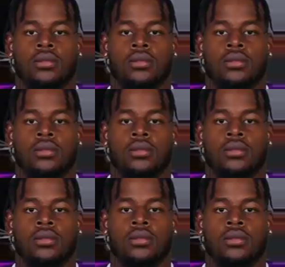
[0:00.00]

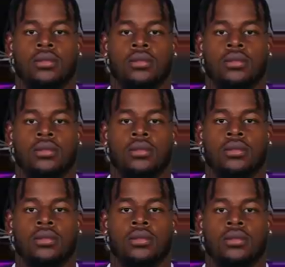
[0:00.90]

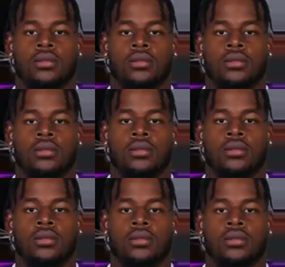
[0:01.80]

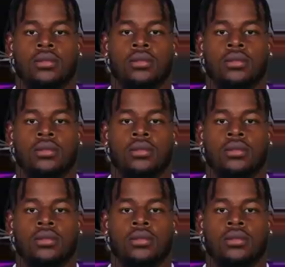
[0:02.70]
This person isn't speaking.